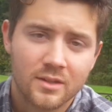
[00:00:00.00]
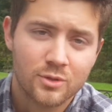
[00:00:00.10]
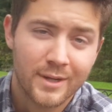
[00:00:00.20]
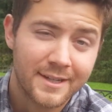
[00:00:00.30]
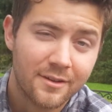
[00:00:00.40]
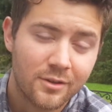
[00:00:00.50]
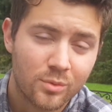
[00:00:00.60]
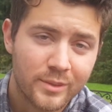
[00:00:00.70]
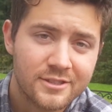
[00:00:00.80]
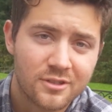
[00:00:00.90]
So I did a little
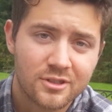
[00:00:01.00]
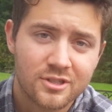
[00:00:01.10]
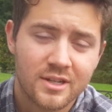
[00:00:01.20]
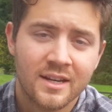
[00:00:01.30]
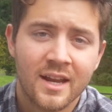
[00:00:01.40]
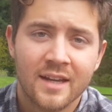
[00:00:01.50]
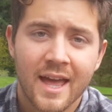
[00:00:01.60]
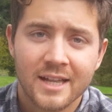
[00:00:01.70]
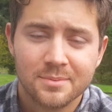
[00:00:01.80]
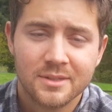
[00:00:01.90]
research, and on an
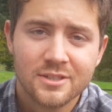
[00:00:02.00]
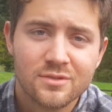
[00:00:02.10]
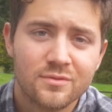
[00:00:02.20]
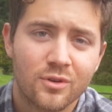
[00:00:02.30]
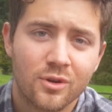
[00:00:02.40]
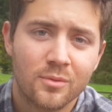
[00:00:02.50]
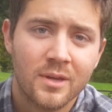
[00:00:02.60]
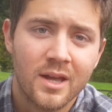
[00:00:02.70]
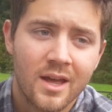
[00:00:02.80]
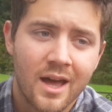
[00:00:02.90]
Expedition forum,
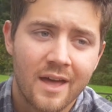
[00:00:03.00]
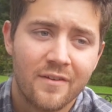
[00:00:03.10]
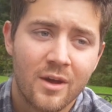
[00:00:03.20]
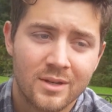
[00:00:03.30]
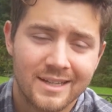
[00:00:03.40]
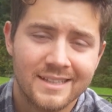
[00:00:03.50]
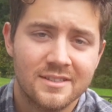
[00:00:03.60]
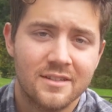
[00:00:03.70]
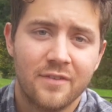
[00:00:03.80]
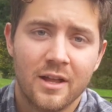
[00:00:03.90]
I found an
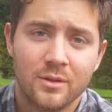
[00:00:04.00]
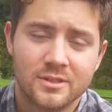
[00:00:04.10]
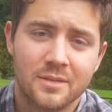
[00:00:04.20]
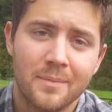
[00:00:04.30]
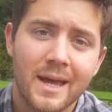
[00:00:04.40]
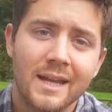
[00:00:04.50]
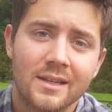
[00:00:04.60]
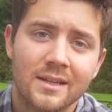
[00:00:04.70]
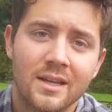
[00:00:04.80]
easy to follow schematic.